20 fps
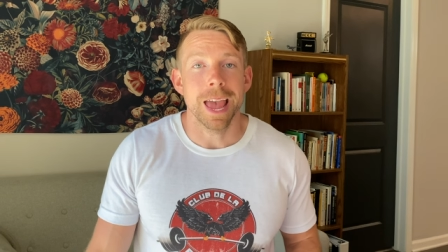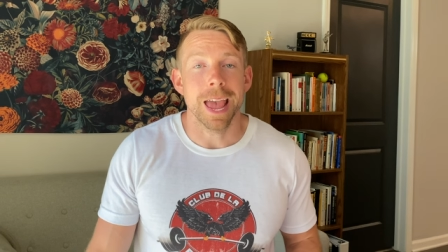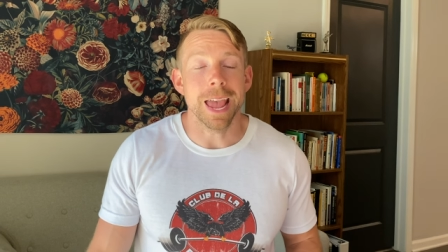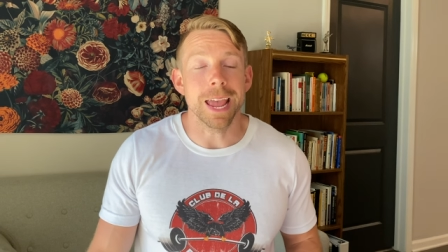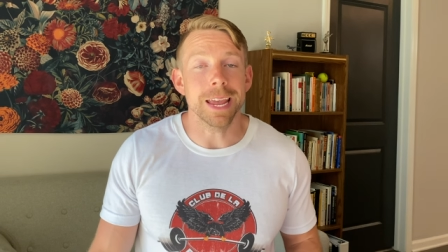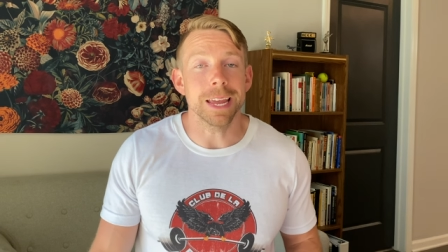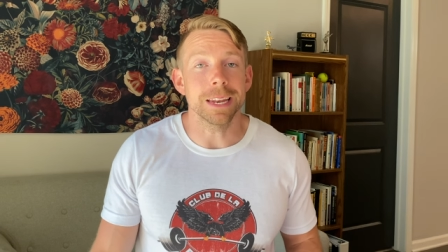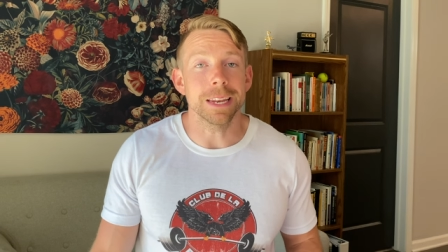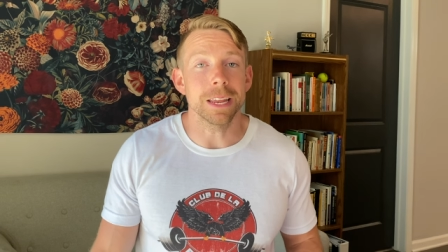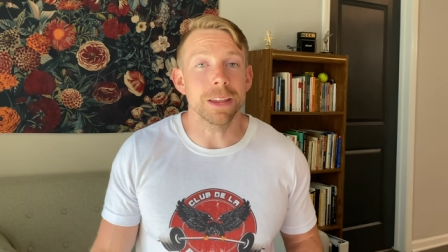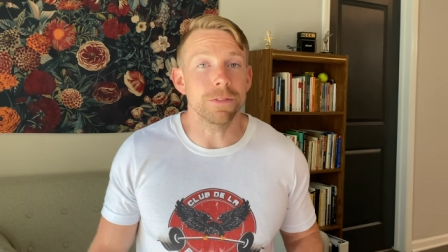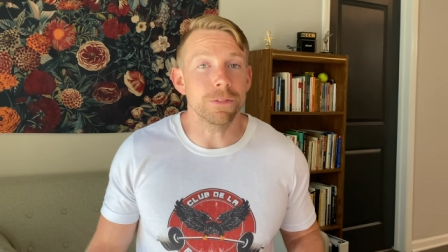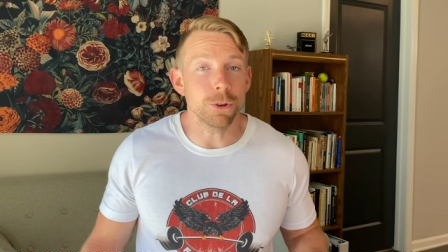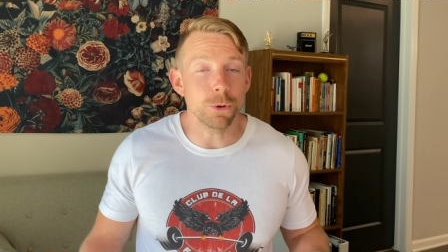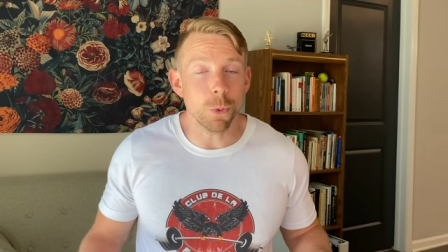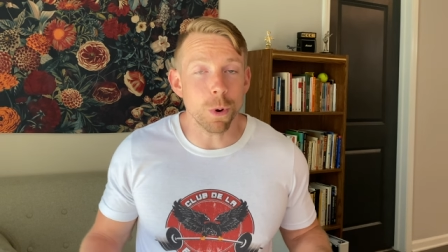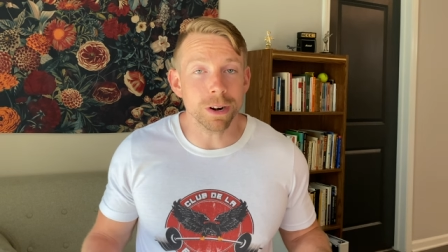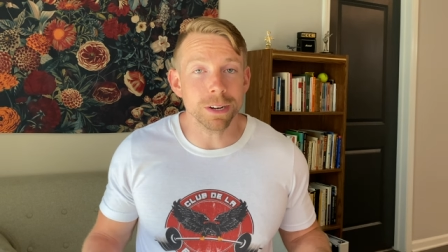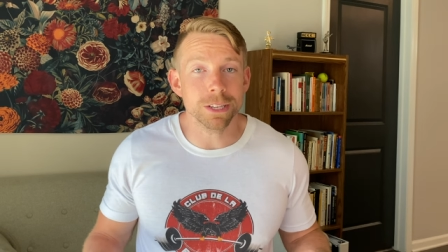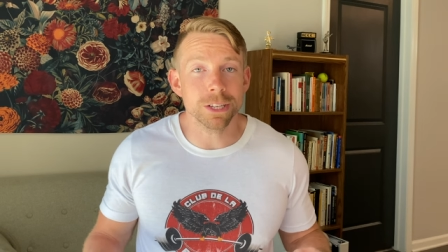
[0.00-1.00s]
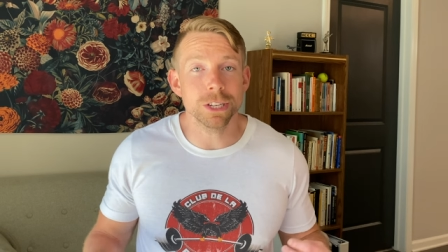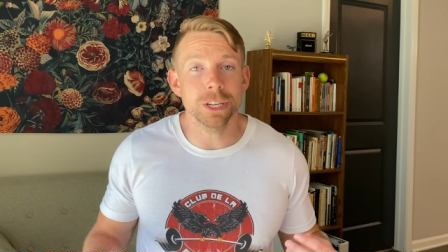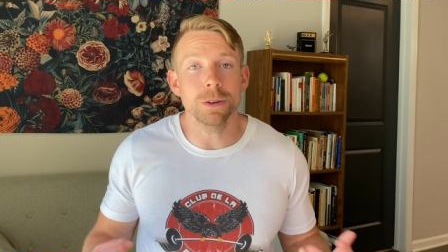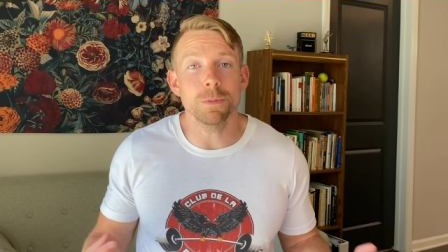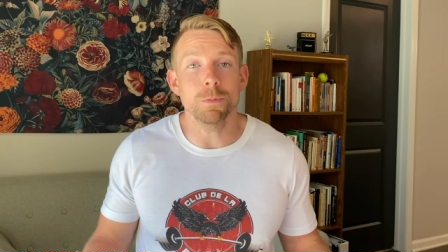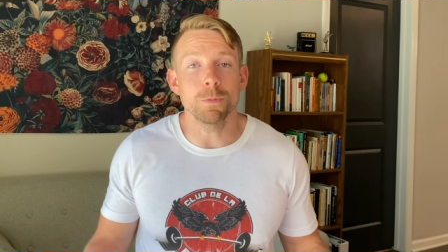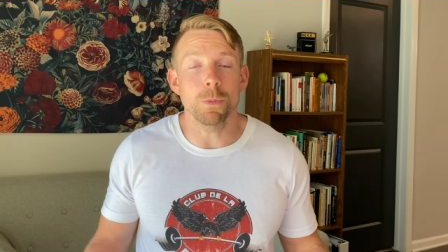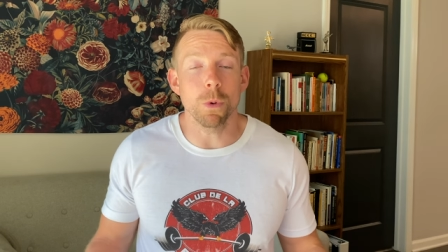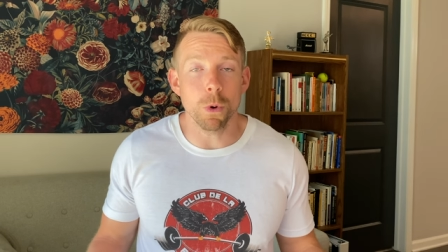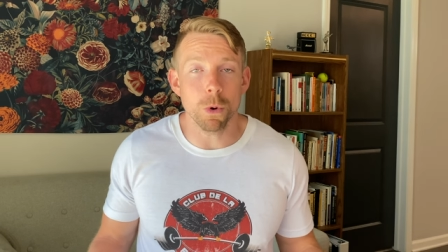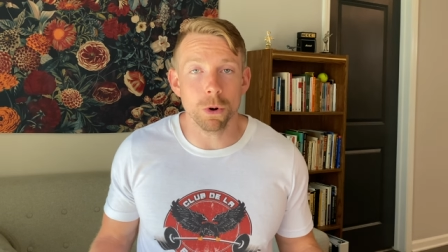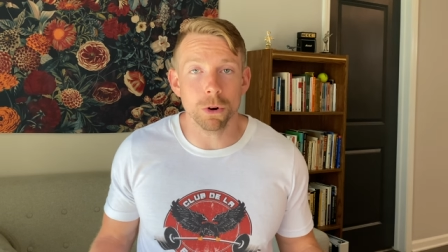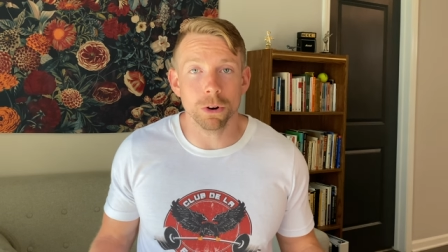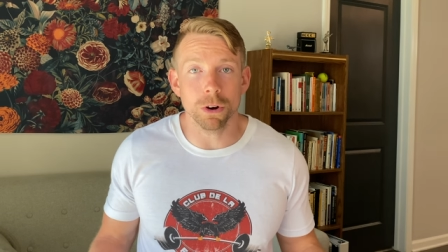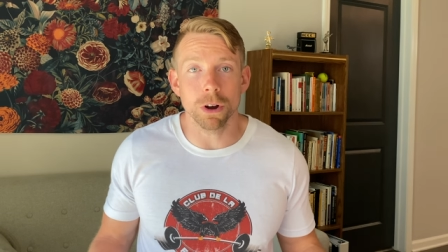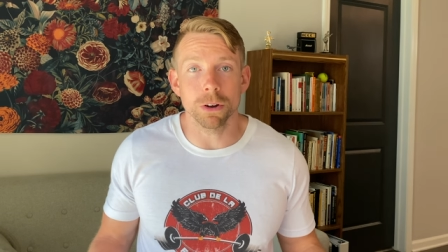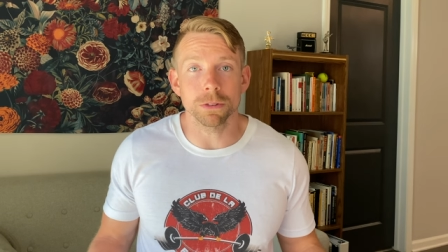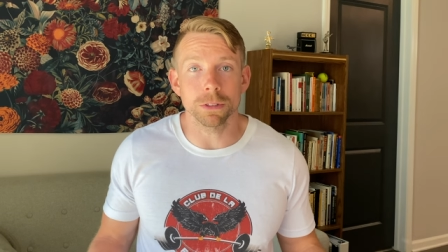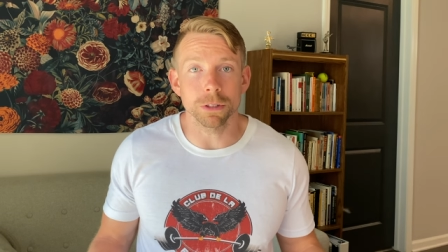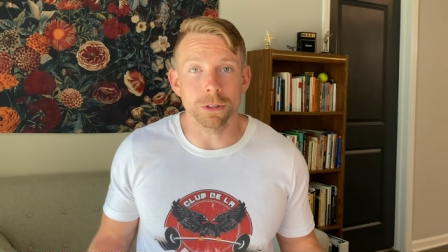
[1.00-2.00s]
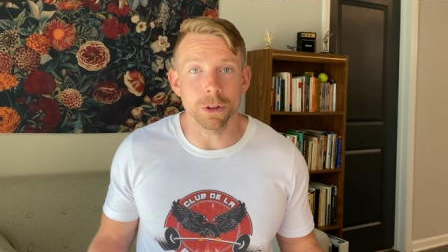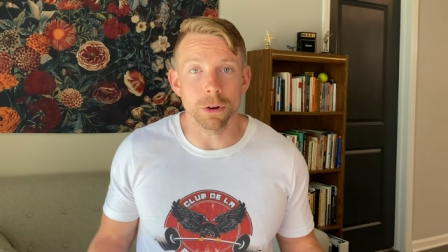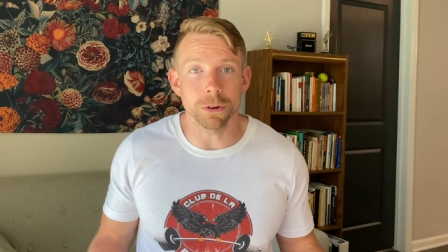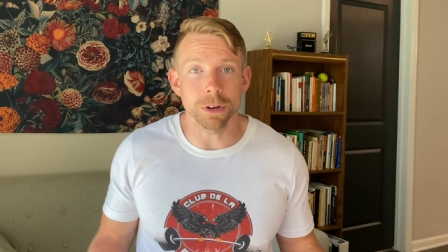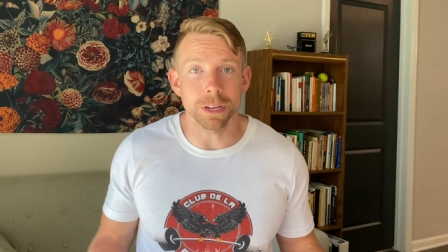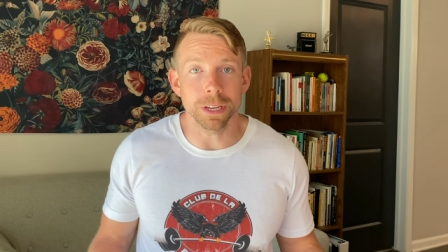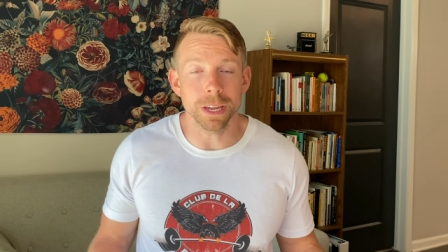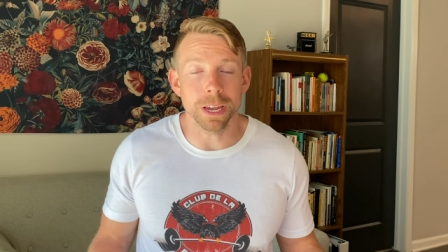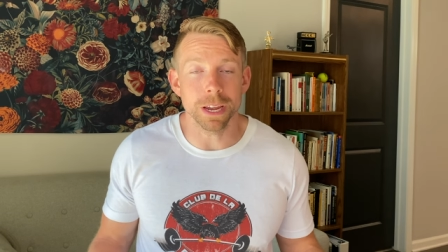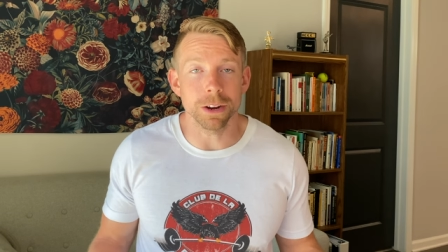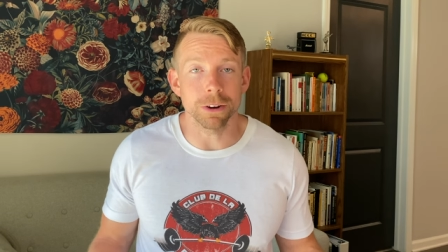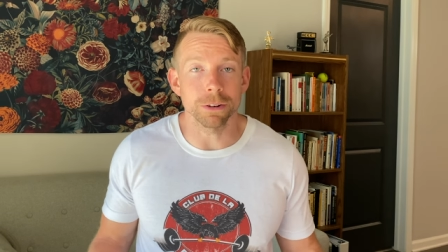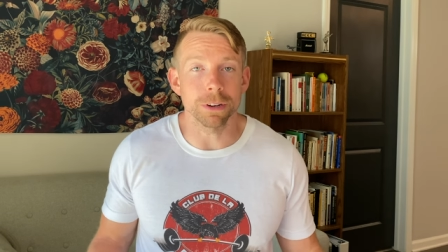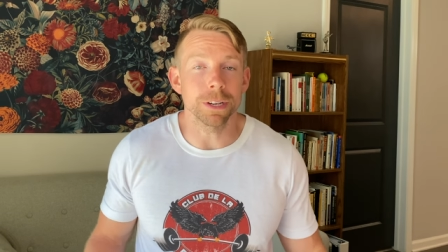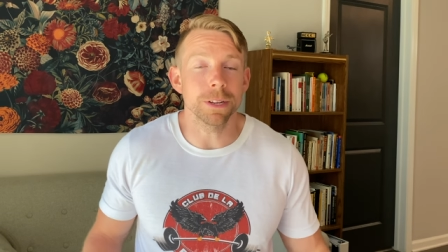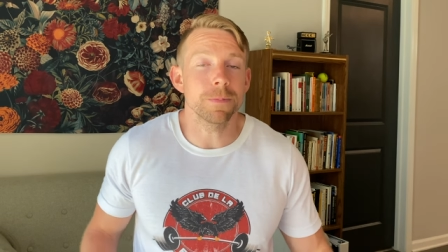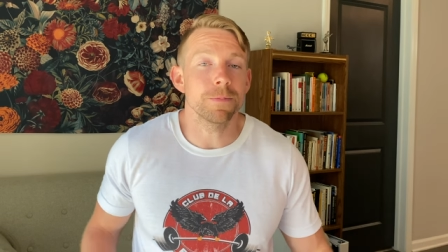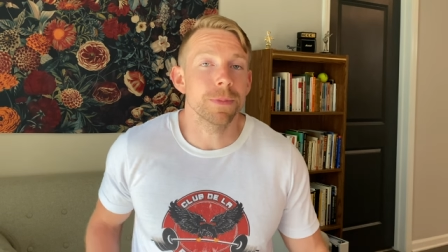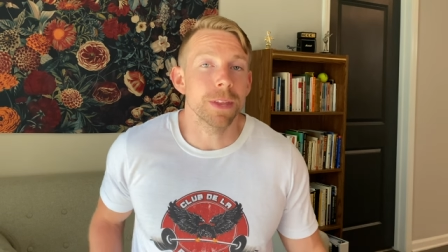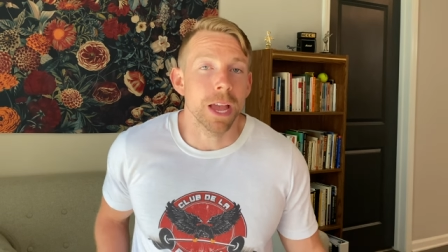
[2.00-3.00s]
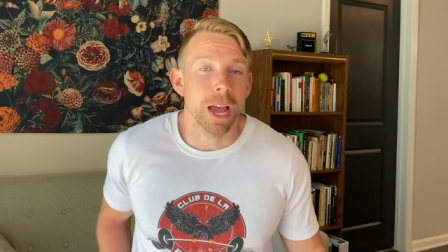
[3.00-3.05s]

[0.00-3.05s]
And if you wanna see more on the loaded carry,